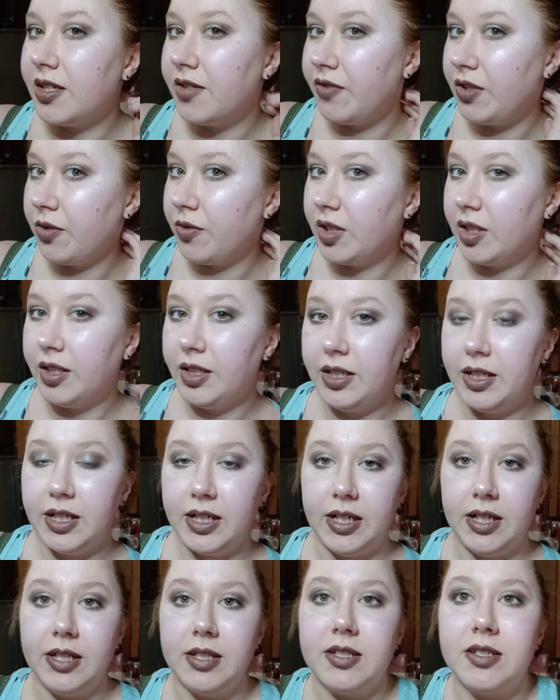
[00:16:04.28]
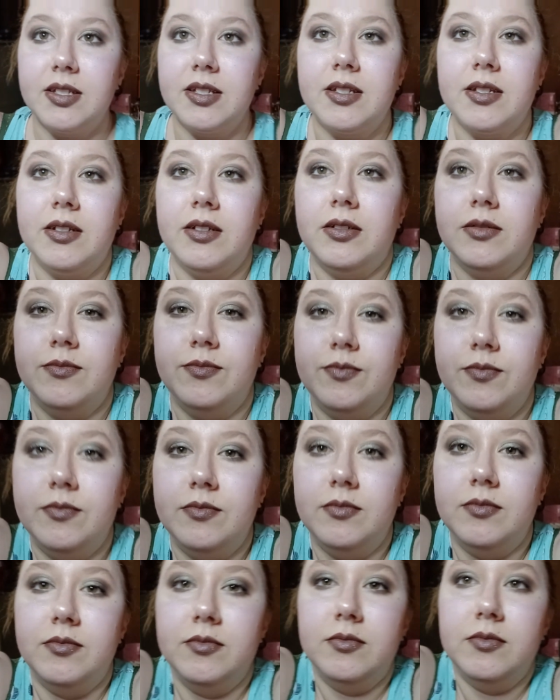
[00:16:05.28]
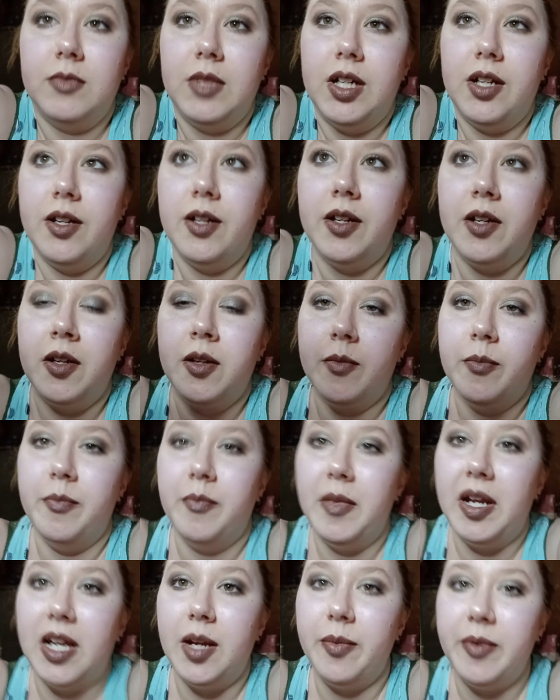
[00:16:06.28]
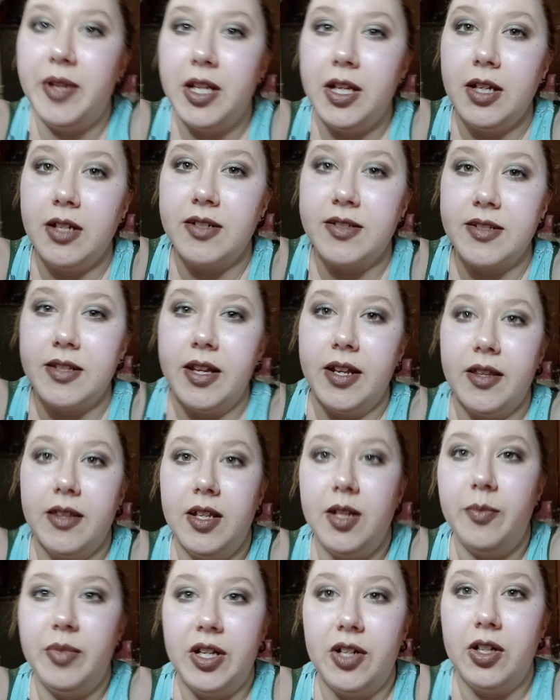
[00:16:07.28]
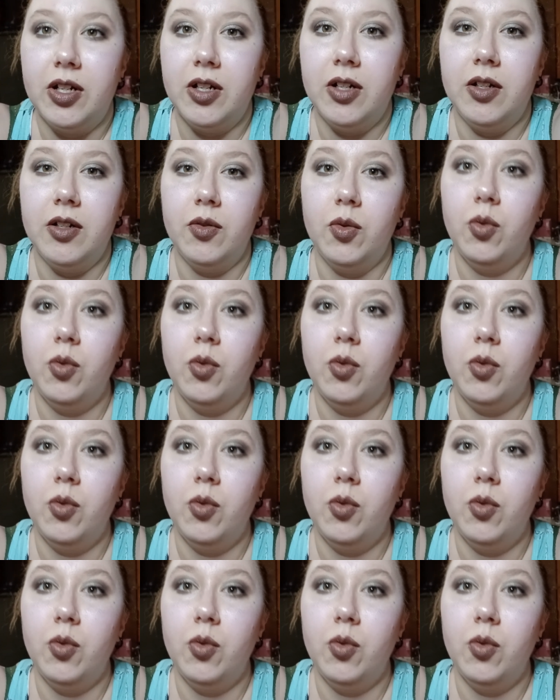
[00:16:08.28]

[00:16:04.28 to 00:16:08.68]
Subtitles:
if you can get, maybe a slightly better,